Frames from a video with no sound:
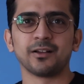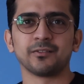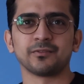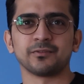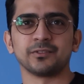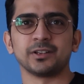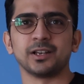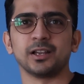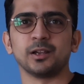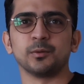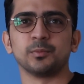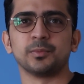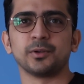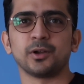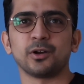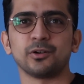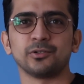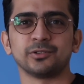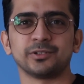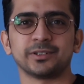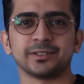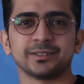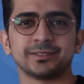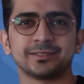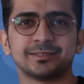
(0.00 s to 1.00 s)
we'll help you
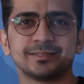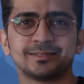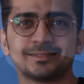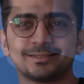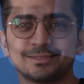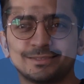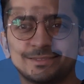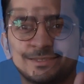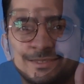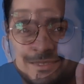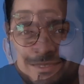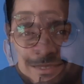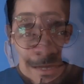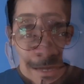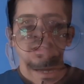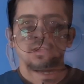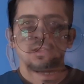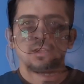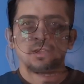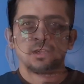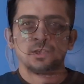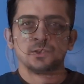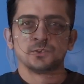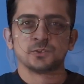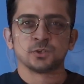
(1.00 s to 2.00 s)
out.
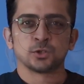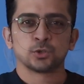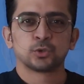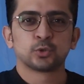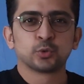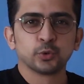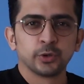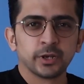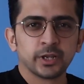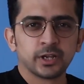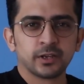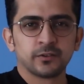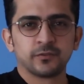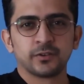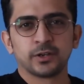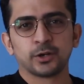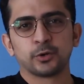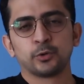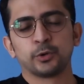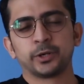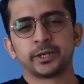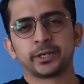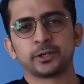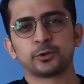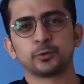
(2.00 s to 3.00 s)
So today we are
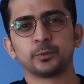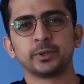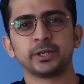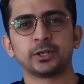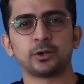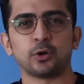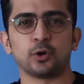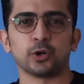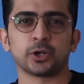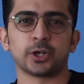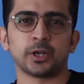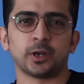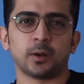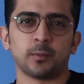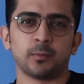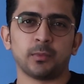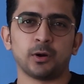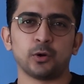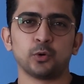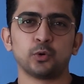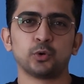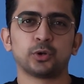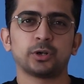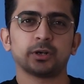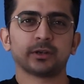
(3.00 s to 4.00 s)
going to be talking
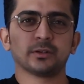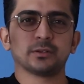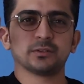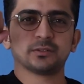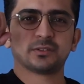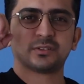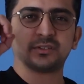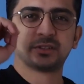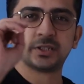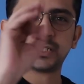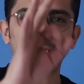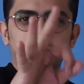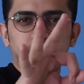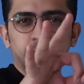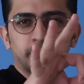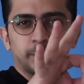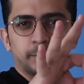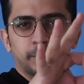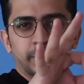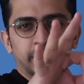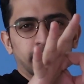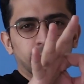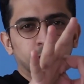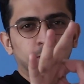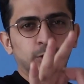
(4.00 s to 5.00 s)
about 3
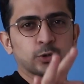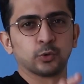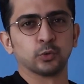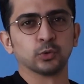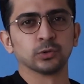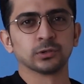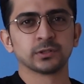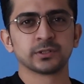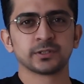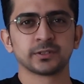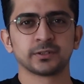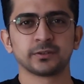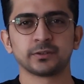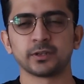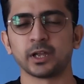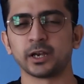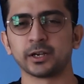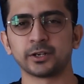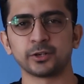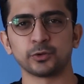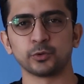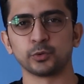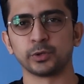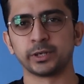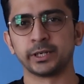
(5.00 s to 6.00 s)
paid tools
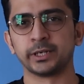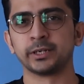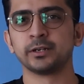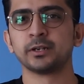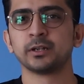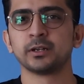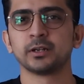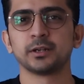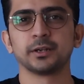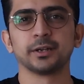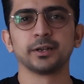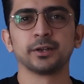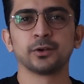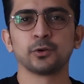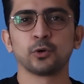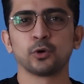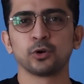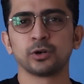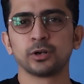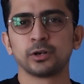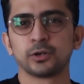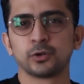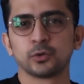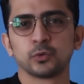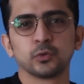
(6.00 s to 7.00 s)
that you need in
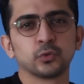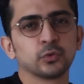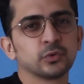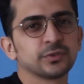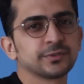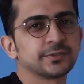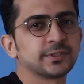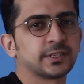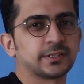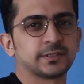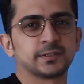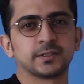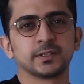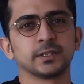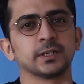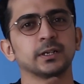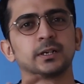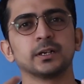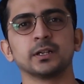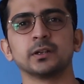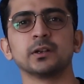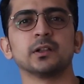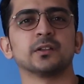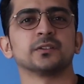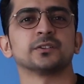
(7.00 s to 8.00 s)
order to
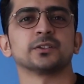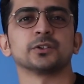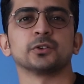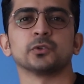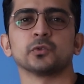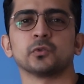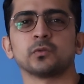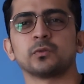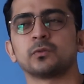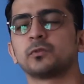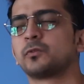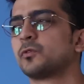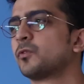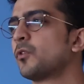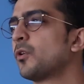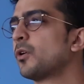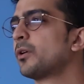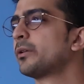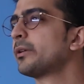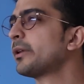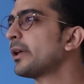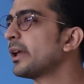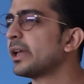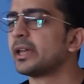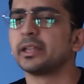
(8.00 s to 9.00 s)
succeed in SEO
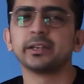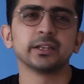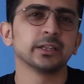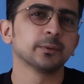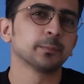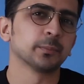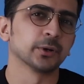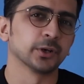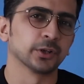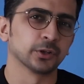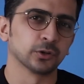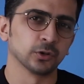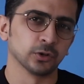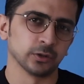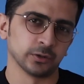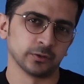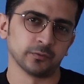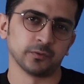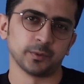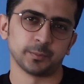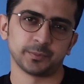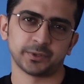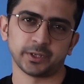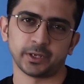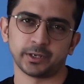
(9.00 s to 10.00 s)
for any particular
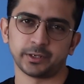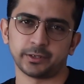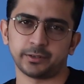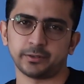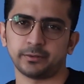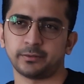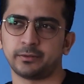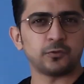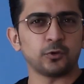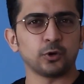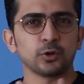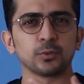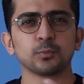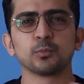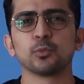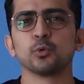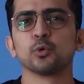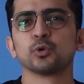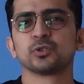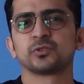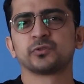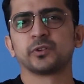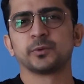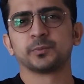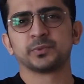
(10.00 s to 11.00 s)
website. For
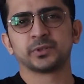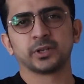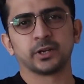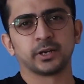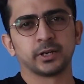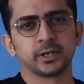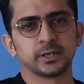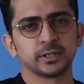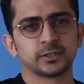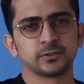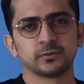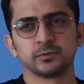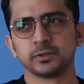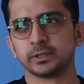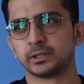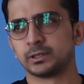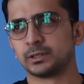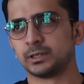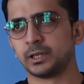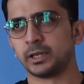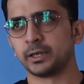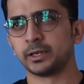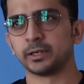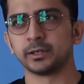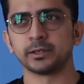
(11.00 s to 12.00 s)
most websites with
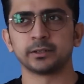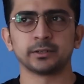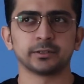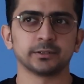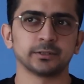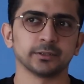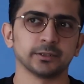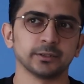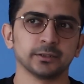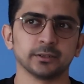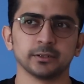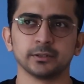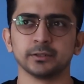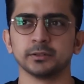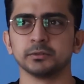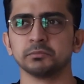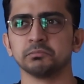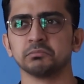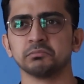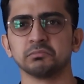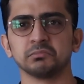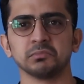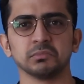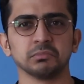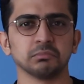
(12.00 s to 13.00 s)

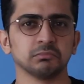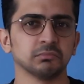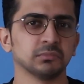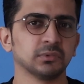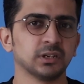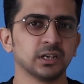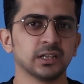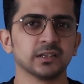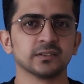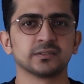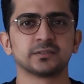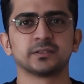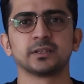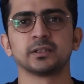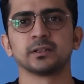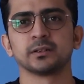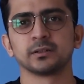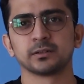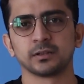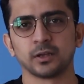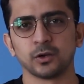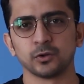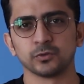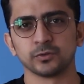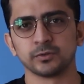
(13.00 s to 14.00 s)
less than
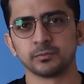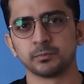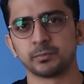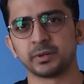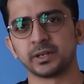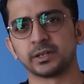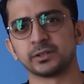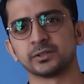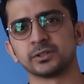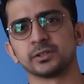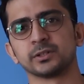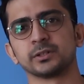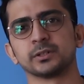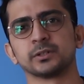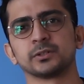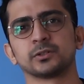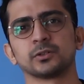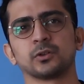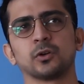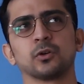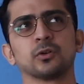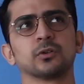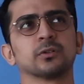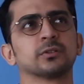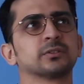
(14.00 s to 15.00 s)
1,000 pages
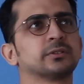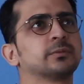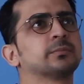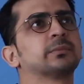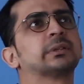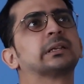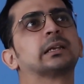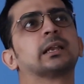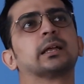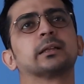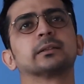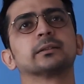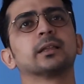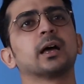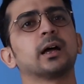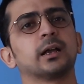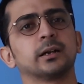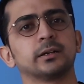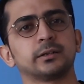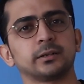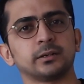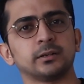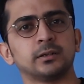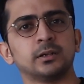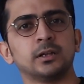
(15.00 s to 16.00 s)
or something like
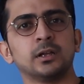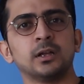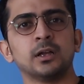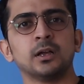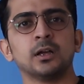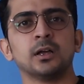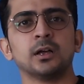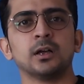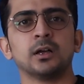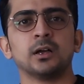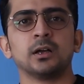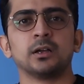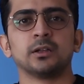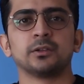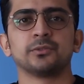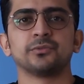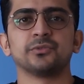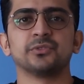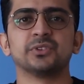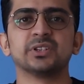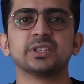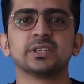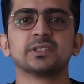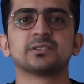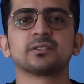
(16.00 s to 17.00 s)
that,
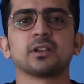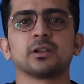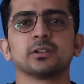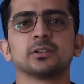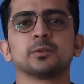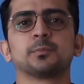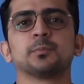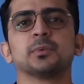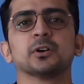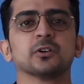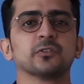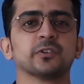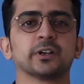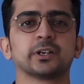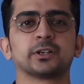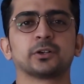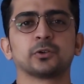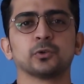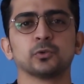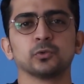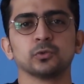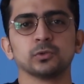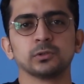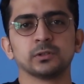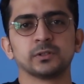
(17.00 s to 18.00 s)
these are the perfect
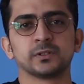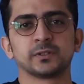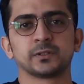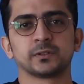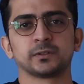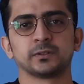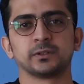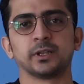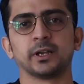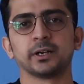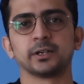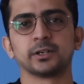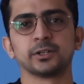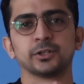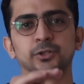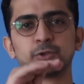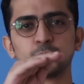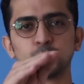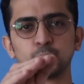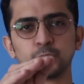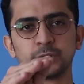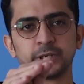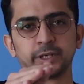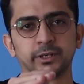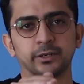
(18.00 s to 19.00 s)
tools that
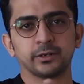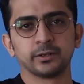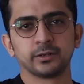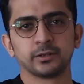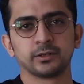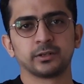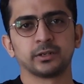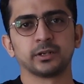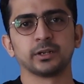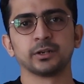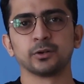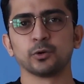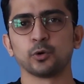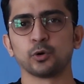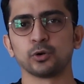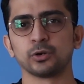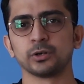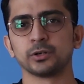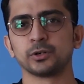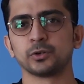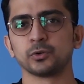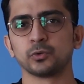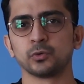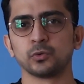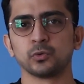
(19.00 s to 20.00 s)
you need in
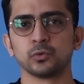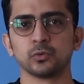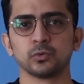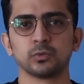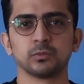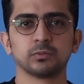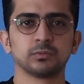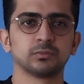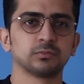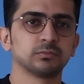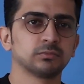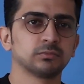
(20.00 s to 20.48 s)
order to